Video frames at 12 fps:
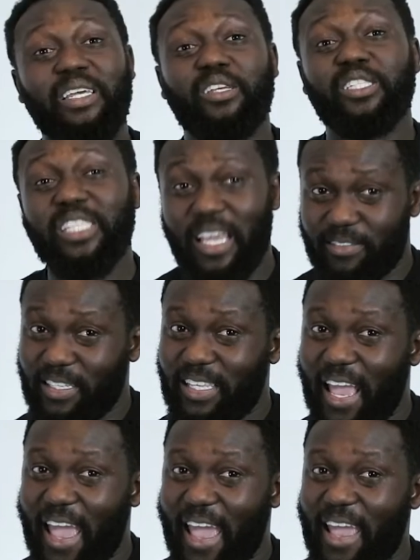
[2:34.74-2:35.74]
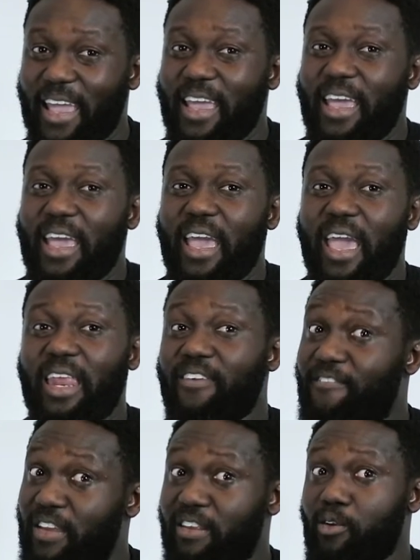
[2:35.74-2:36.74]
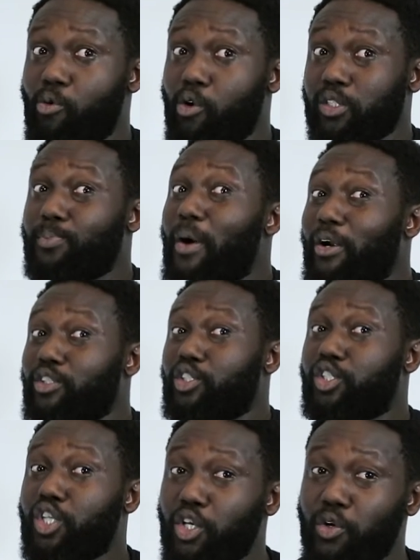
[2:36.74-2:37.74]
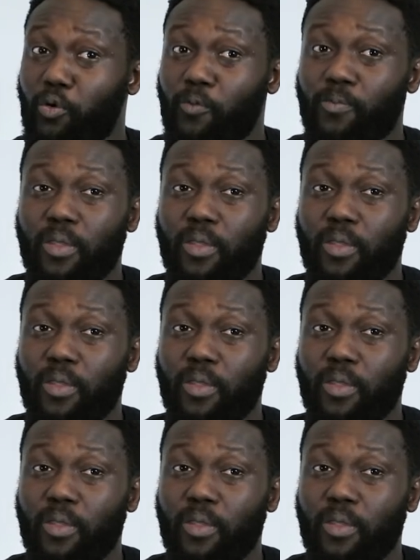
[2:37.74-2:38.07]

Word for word: in and saves the day in Infinity Wars Part two.